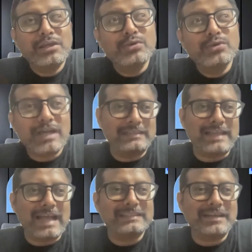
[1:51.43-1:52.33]
user
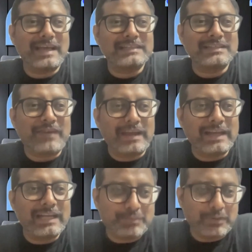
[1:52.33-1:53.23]
days as
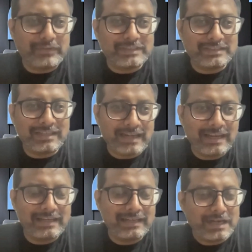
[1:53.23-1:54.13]
a finance
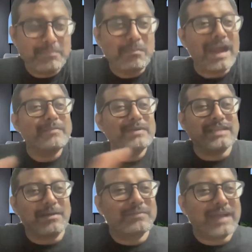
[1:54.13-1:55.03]
professional, right? It
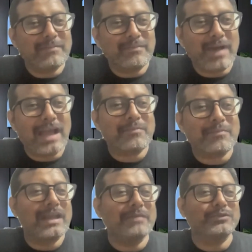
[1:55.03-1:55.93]
might be some time
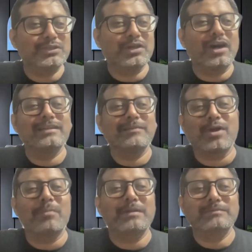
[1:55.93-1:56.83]
back, but I'm
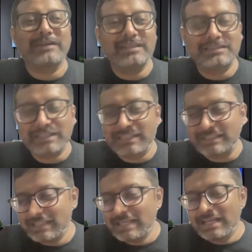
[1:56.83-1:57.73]
sure the problems
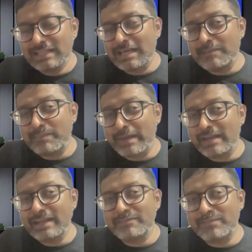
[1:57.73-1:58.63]
haven't changed. They are
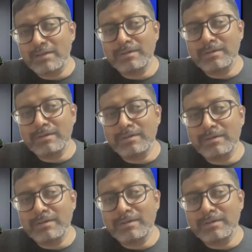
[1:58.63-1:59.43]
perennial problems.